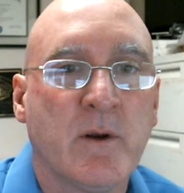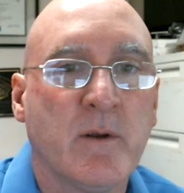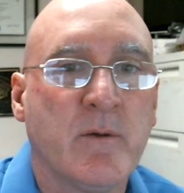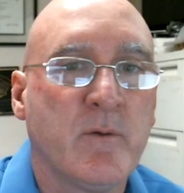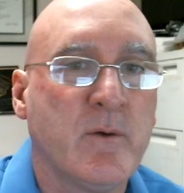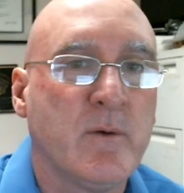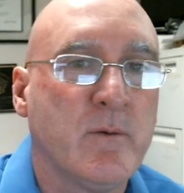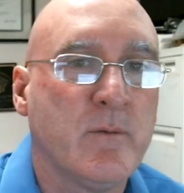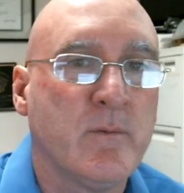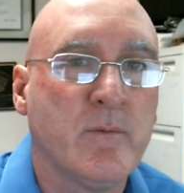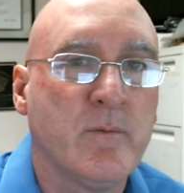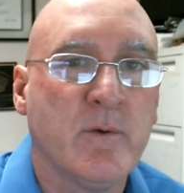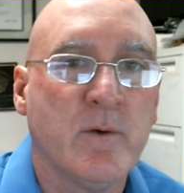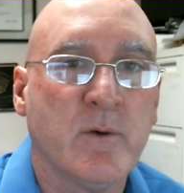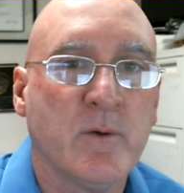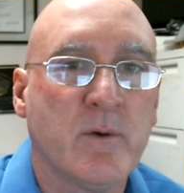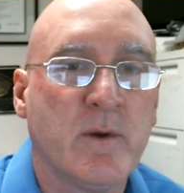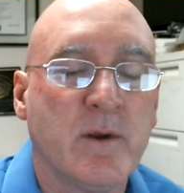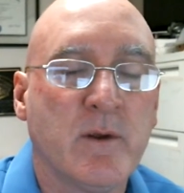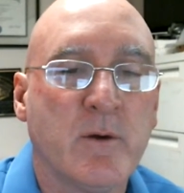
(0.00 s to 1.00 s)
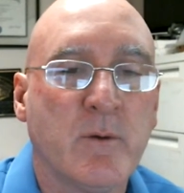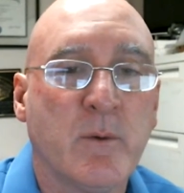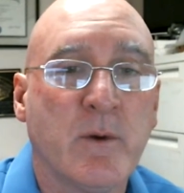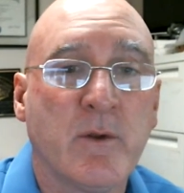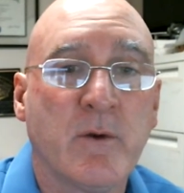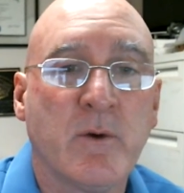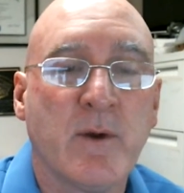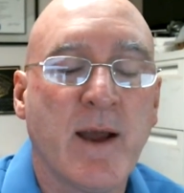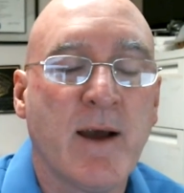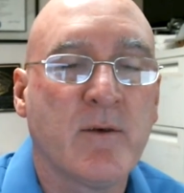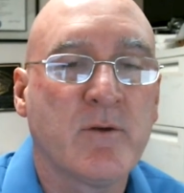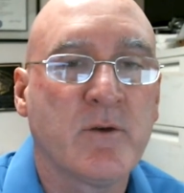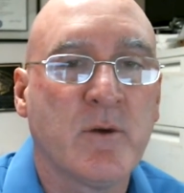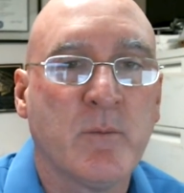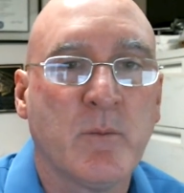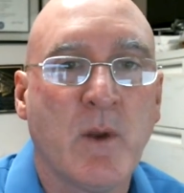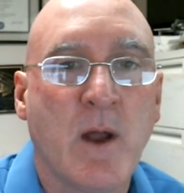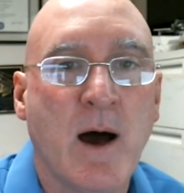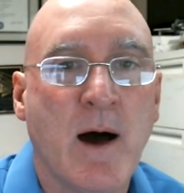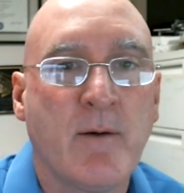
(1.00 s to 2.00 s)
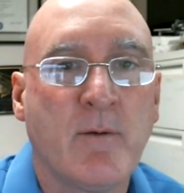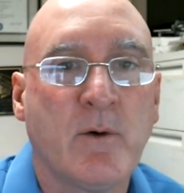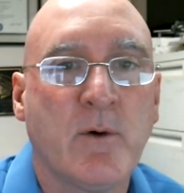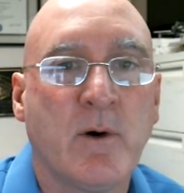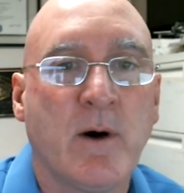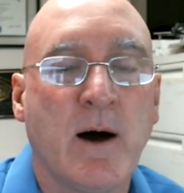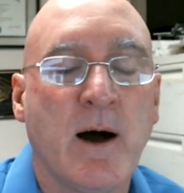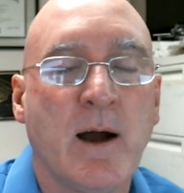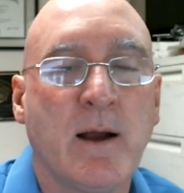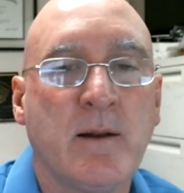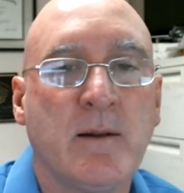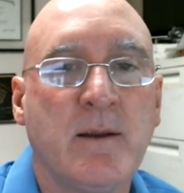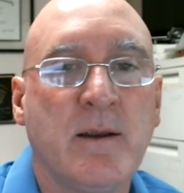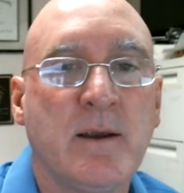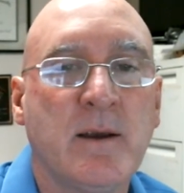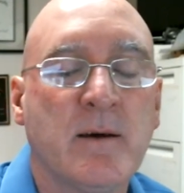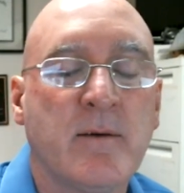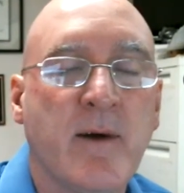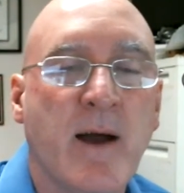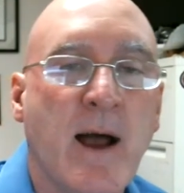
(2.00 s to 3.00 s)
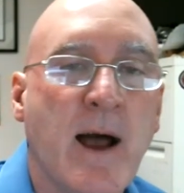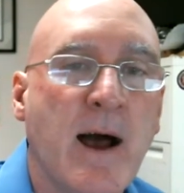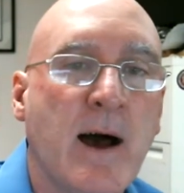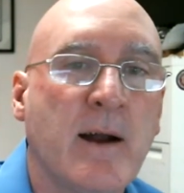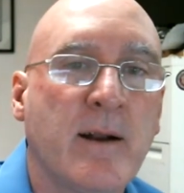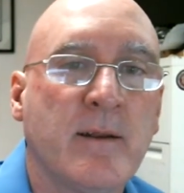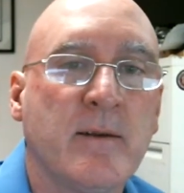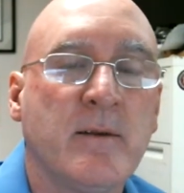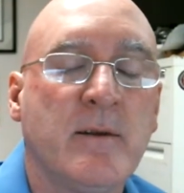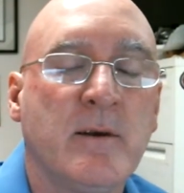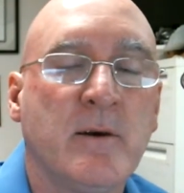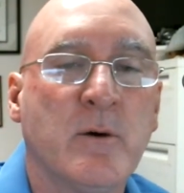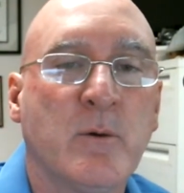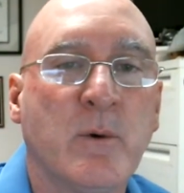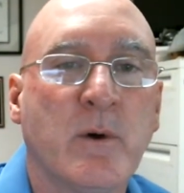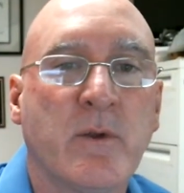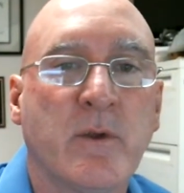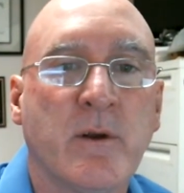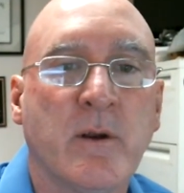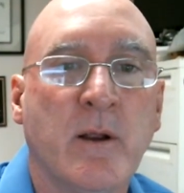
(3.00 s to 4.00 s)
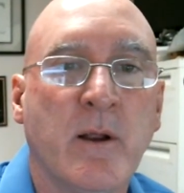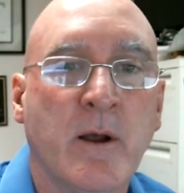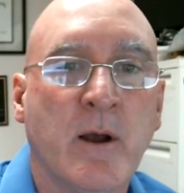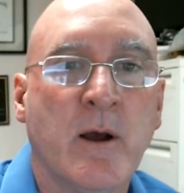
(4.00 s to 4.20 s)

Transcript: If you, you're dealing with it, you have some novel idea of how to deal with it,